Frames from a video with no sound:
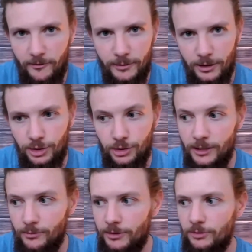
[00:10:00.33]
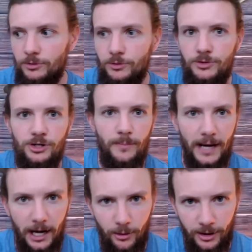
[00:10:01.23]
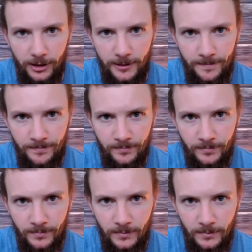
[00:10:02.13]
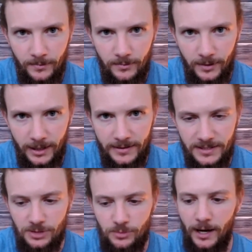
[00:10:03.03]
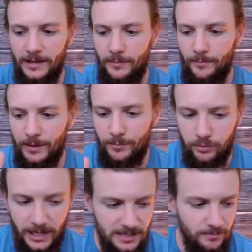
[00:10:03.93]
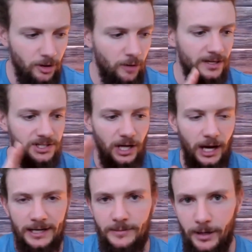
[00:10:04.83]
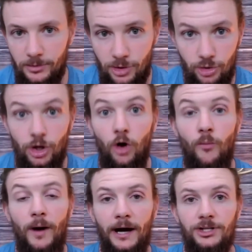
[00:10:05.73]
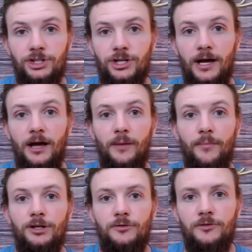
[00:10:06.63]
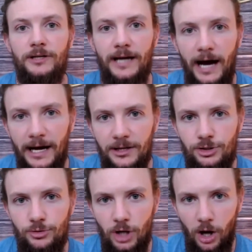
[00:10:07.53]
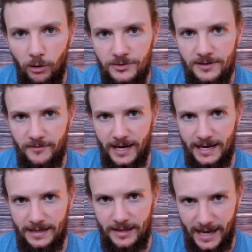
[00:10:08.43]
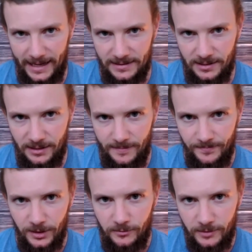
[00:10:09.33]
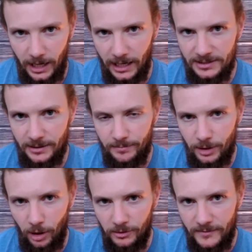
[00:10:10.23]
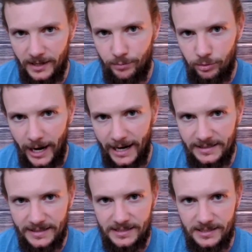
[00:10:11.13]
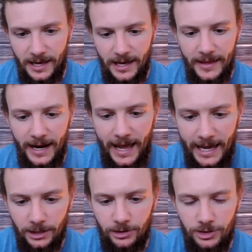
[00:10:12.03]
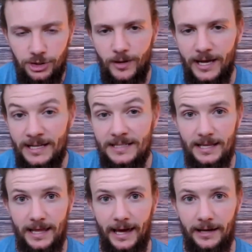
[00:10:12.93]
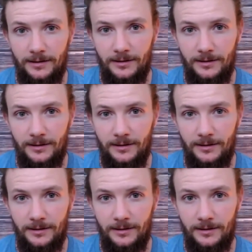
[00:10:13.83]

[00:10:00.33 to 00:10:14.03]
from your tree where you lose your power, right? This is why the present moment is talked about so much, but you've got to cultivate that. You've got to cultivate a practice that anchors you into that